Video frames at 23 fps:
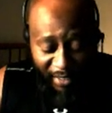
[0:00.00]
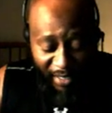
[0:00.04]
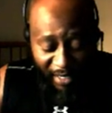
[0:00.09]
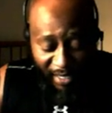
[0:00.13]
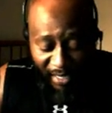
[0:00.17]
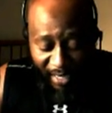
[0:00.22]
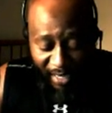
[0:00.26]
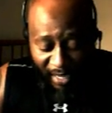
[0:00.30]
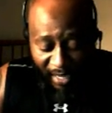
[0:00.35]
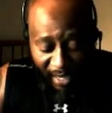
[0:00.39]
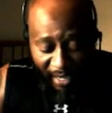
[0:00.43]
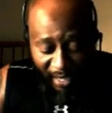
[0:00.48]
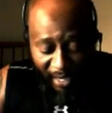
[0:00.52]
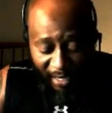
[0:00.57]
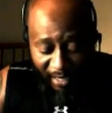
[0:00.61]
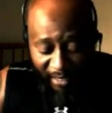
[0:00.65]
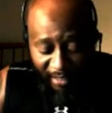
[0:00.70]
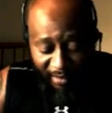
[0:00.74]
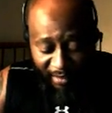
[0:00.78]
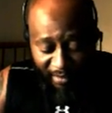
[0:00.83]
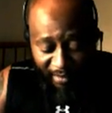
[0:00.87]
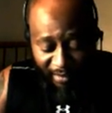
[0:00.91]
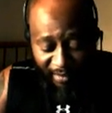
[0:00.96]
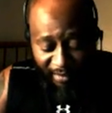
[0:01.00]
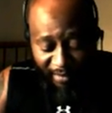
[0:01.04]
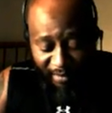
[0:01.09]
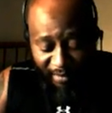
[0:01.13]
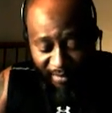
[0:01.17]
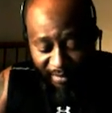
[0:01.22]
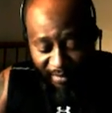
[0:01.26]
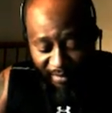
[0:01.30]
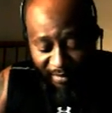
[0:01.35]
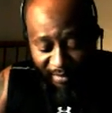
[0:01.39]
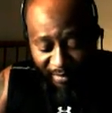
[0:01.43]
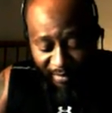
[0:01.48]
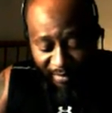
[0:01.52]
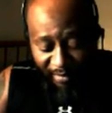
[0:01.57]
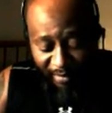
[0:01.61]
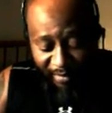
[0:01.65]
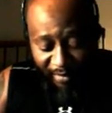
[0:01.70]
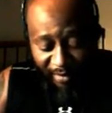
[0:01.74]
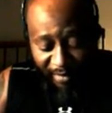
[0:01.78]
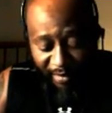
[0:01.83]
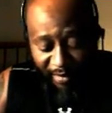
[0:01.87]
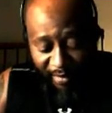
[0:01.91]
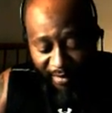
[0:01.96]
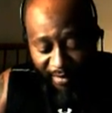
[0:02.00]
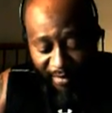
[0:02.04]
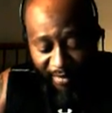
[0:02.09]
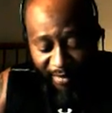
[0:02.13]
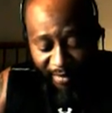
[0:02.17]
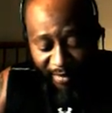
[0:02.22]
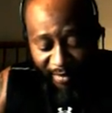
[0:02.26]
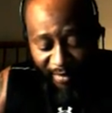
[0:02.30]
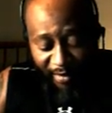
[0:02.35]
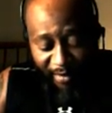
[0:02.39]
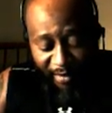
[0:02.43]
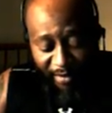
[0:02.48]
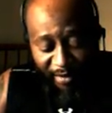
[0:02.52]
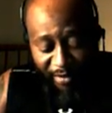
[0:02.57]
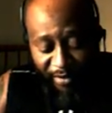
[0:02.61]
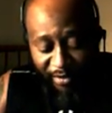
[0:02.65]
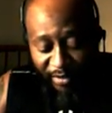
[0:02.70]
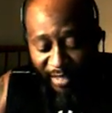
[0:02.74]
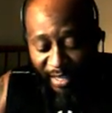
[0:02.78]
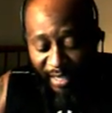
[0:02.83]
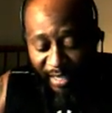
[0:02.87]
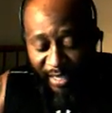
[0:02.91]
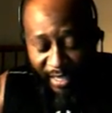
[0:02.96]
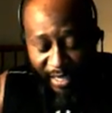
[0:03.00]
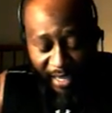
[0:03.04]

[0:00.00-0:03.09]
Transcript: They can't. Once